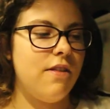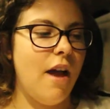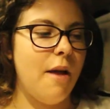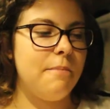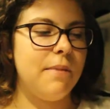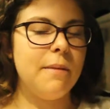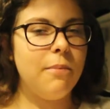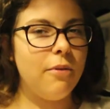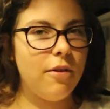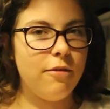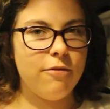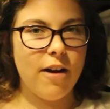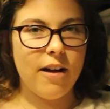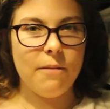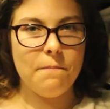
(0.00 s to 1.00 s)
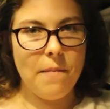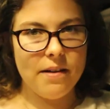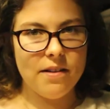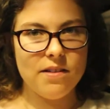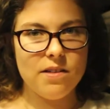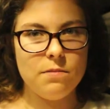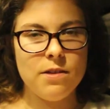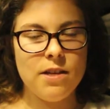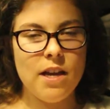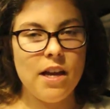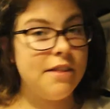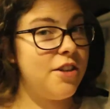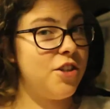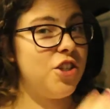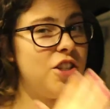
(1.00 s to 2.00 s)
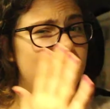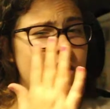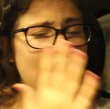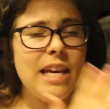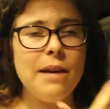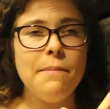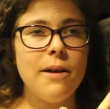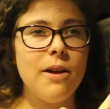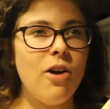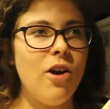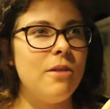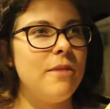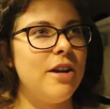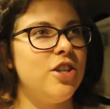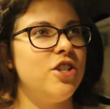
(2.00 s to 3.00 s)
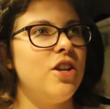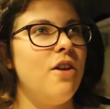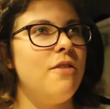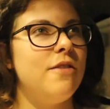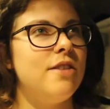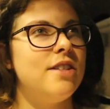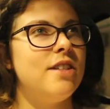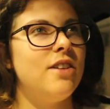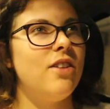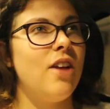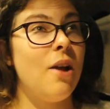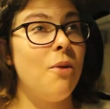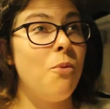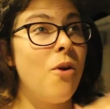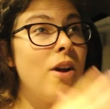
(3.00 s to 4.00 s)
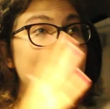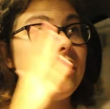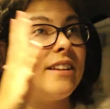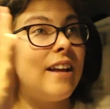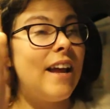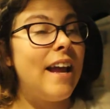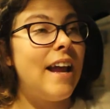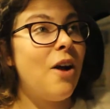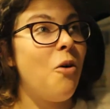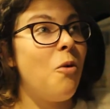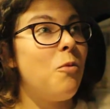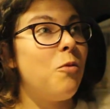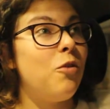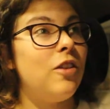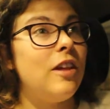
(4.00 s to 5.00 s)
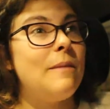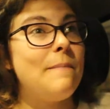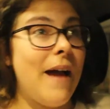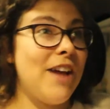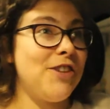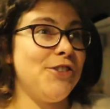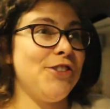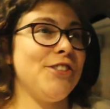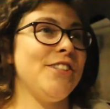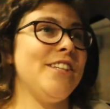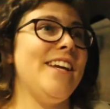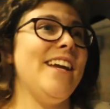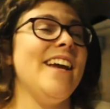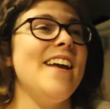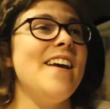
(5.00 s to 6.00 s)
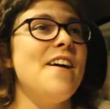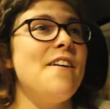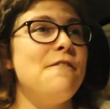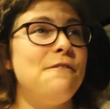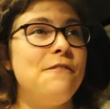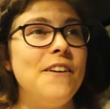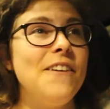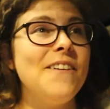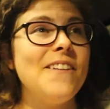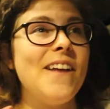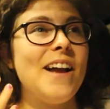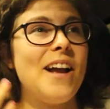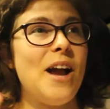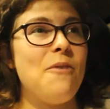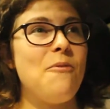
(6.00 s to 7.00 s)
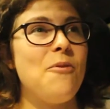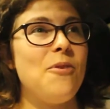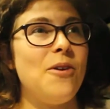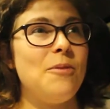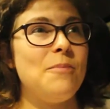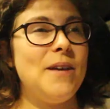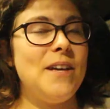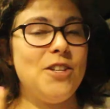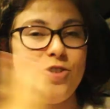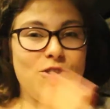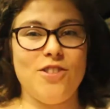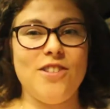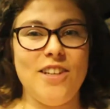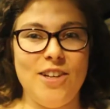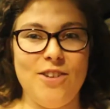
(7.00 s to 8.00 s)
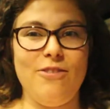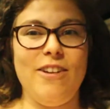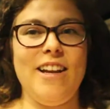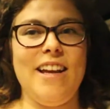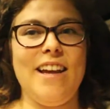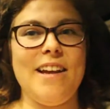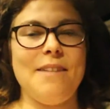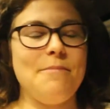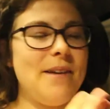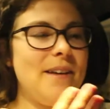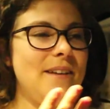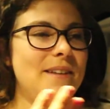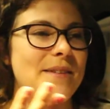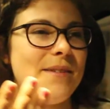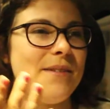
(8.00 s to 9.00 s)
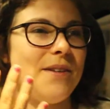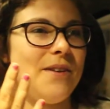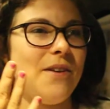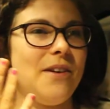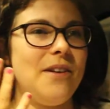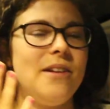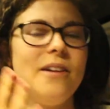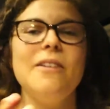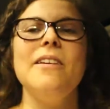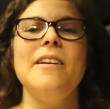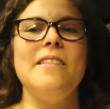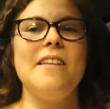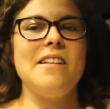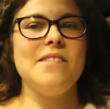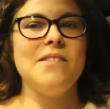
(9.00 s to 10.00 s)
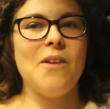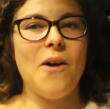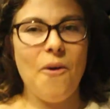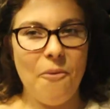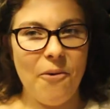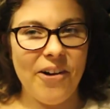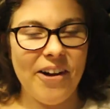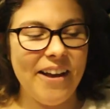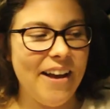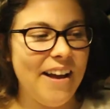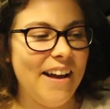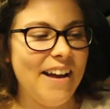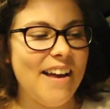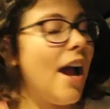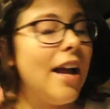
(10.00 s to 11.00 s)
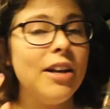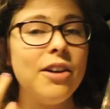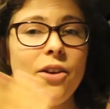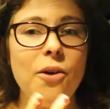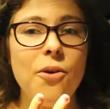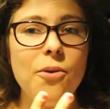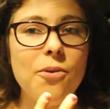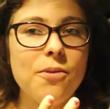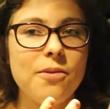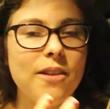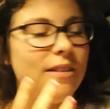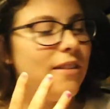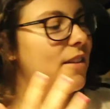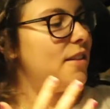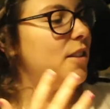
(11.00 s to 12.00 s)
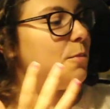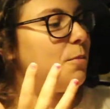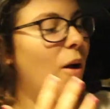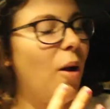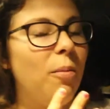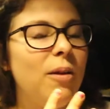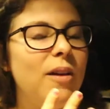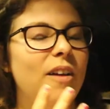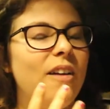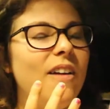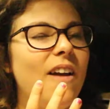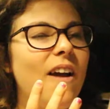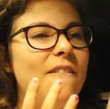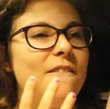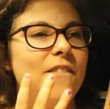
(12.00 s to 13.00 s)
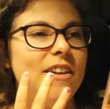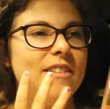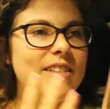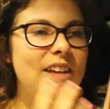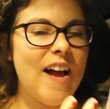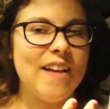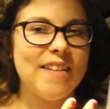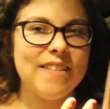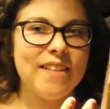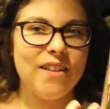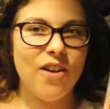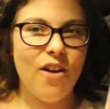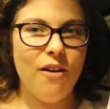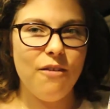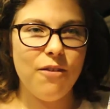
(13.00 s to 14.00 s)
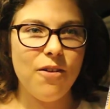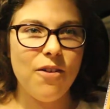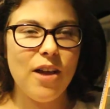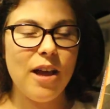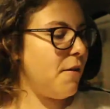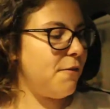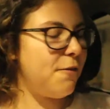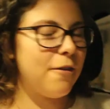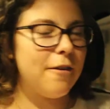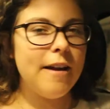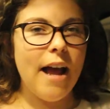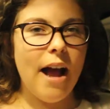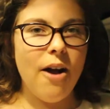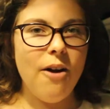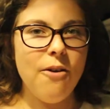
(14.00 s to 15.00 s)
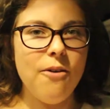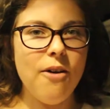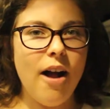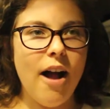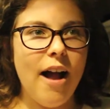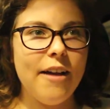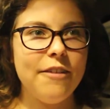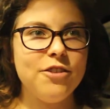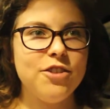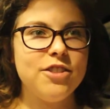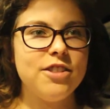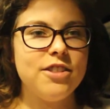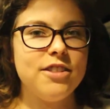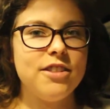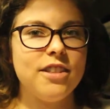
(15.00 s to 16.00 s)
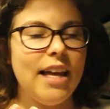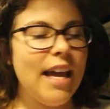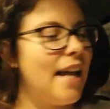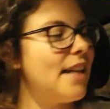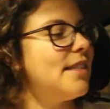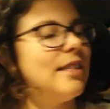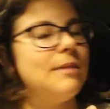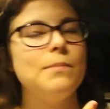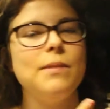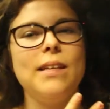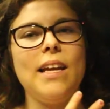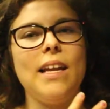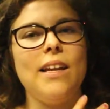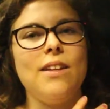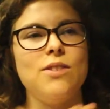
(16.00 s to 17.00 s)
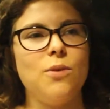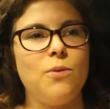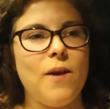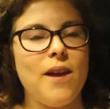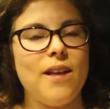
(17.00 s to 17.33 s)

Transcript: that people have recommended to me and just keep it on my shelf until I one day, hopefully magically, feel like I will be interested in reading it, because clearly that's not working. I know that this is probably a fantastic novel, but for now, I just can't seem to get into